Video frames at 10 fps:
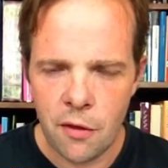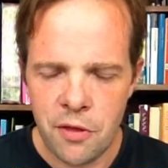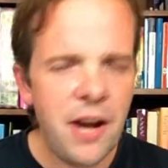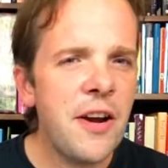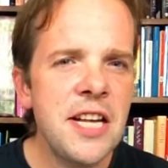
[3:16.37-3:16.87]

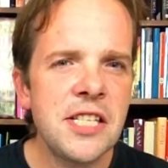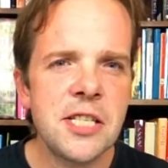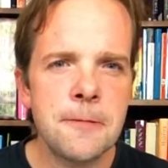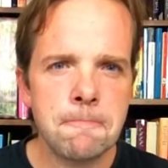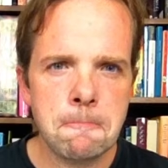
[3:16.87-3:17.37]
There
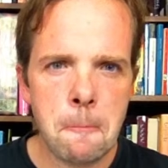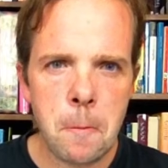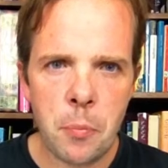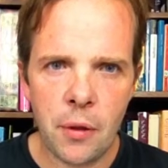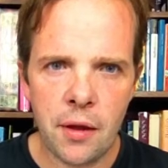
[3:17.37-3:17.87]
is
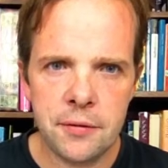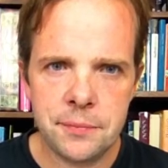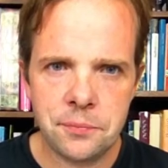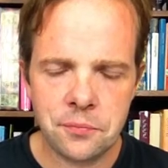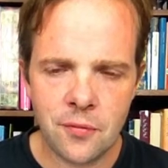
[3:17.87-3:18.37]

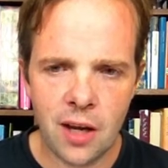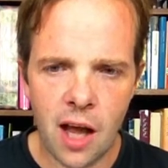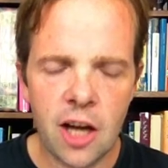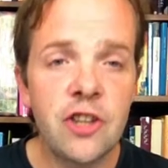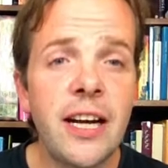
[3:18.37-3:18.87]

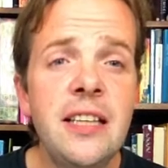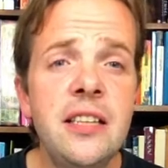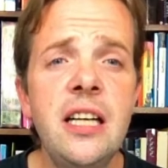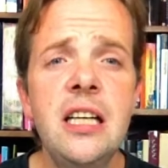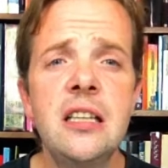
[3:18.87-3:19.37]
a great
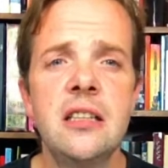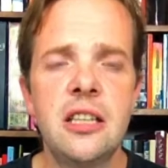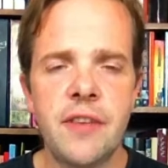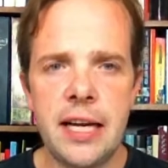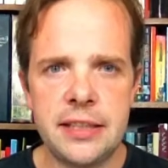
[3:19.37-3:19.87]
deal
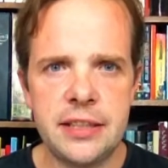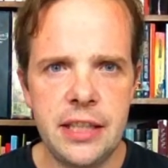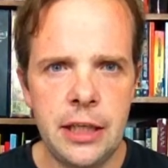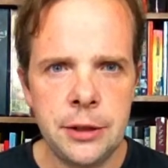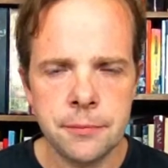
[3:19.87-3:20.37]
of
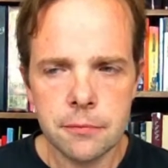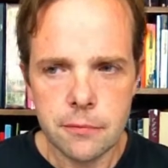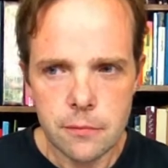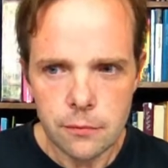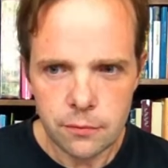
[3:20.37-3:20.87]
aniseed
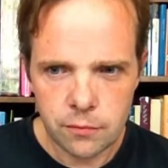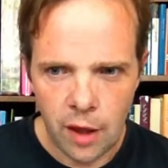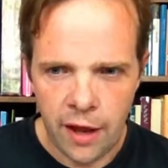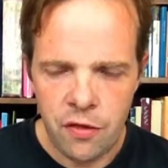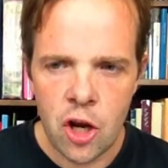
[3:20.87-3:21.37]

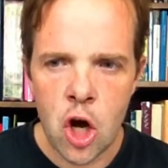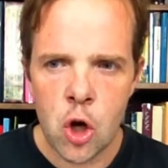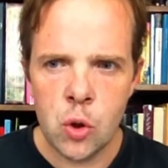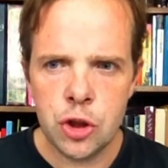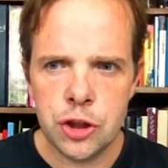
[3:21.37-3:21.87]
in the
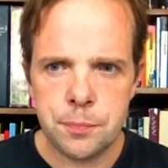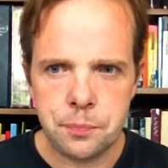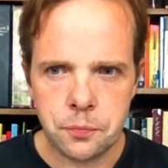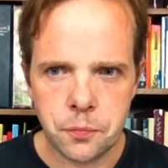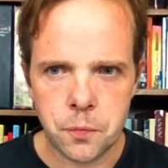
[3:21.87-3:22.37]
nose.
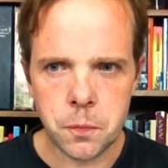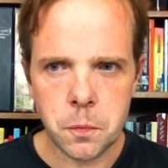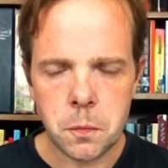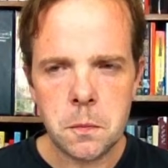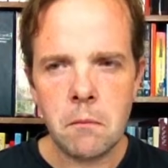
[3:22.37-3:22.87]

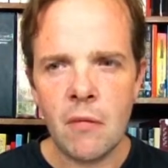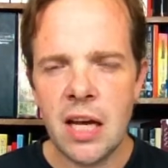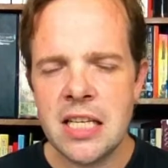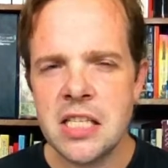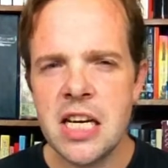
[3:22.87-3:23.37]

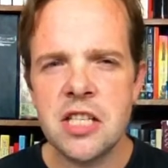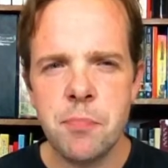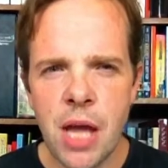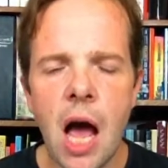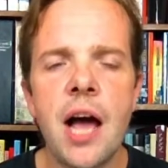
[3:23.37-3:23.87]
It sits
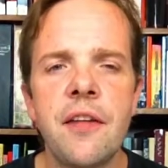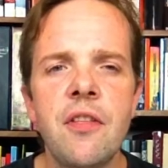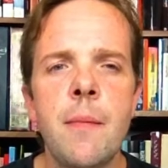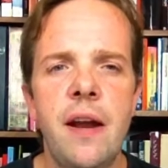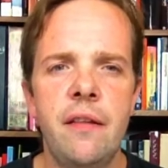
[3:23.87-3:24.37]
behind
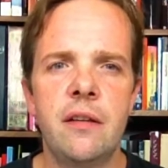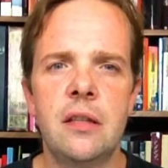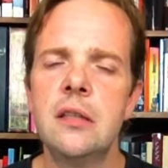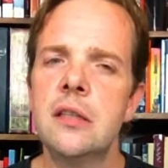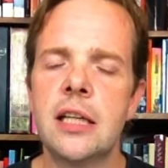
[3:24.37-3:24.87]
the
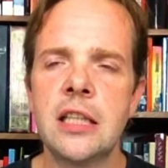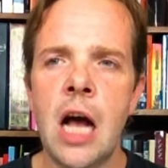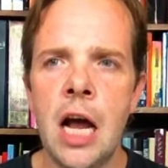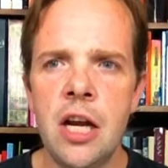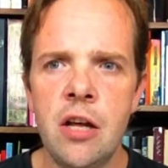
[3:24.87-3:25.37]
menthol and
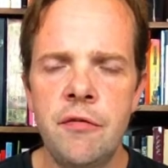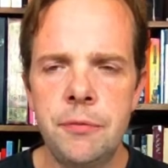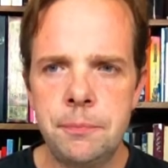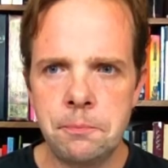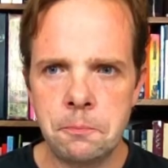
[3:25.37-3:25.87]
kind of
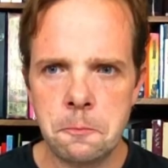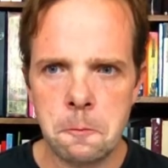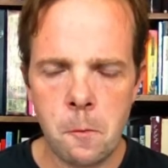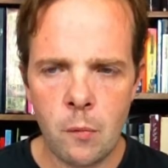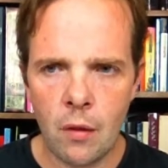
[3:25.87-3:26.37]

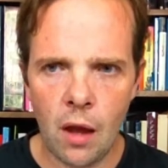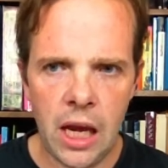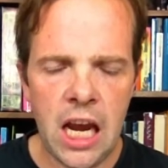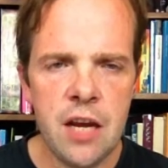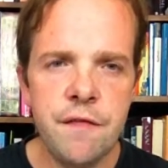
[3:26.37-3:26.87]

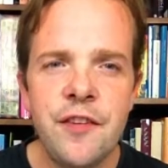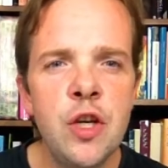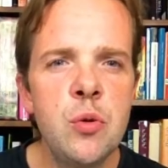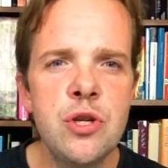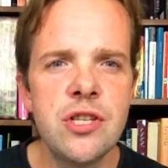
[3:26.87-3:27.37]

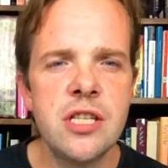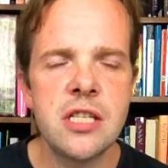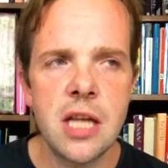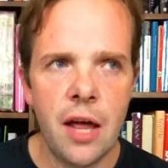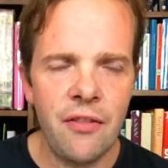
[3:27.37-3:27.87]

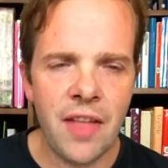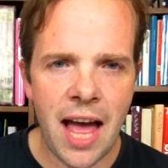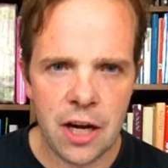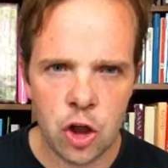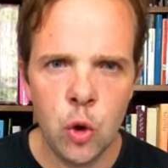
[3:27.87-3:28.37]
infuses
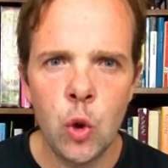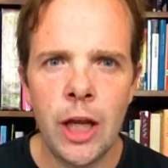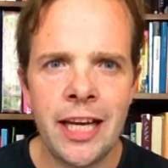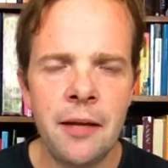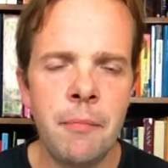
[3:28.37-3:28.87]
that
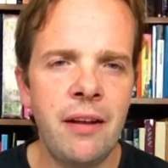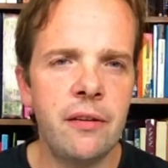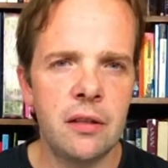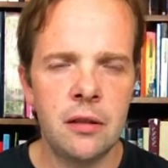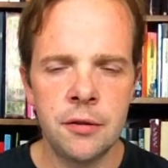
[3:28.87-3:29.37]
cooling
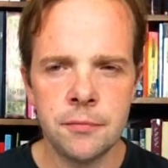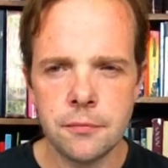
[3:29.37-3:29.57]
menthol.